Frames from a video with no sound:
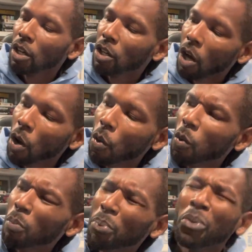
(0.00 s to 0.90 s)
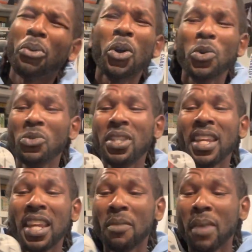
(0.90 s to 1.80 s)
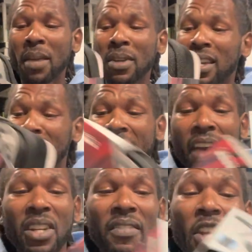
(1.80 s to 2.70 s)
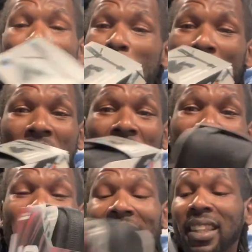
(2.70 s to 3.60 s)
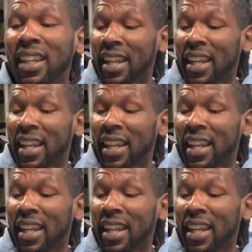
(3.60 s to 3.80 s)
GoPro 10, baby, because I haven't even opened it or nothing,